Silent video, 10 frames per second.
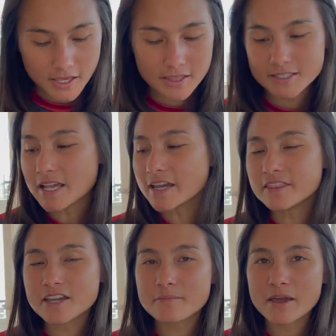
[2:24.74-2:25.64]
The second
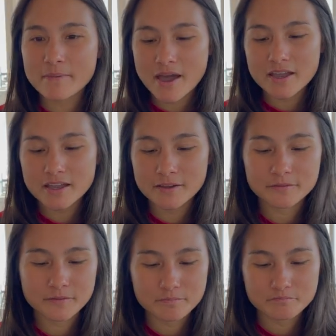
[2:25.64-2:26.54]
thing in my bag,
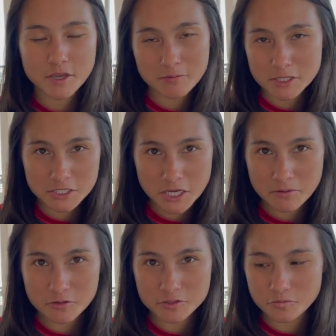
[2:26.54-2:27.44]
maybe the
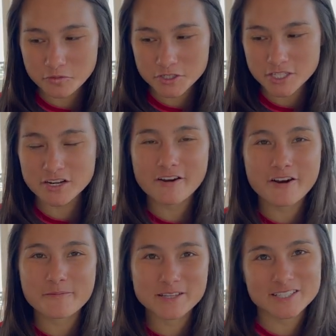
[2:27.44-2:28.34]
second most important,
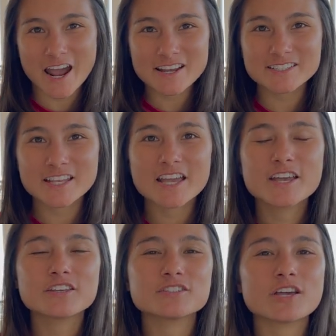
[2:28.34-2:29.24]
are my snacks.
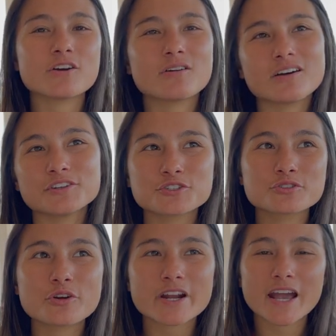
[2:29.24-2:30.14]
So on a
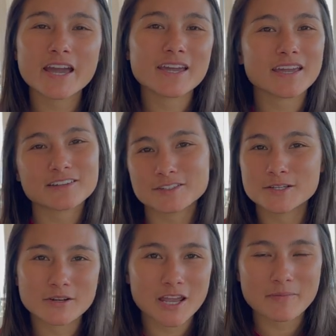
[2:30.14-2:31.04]
short hike,
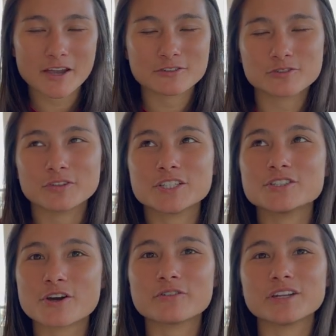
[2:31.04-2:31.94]
2 to 8 miles, you really
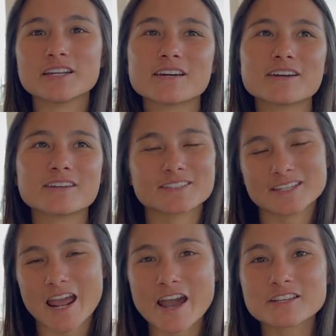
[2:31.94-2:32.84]
don't need
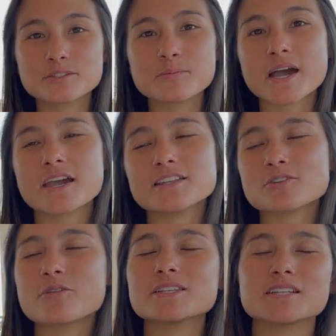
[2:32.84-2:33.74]
snacks, but it's
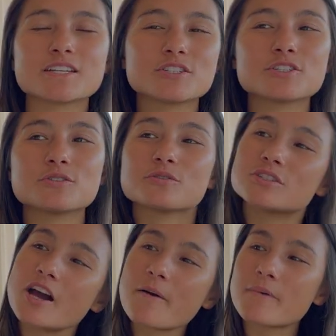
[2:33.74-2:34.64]
always nice to
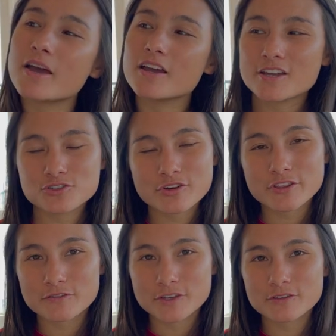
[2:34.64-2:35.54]
stop, enjoy
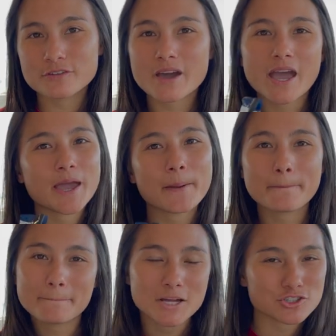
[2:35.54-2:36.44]
the view,
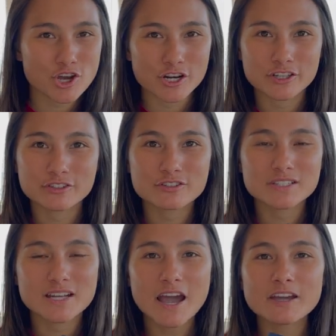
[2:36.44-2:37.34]
and munch on a little
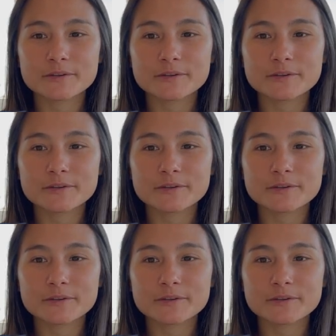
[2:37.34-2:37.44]
snack.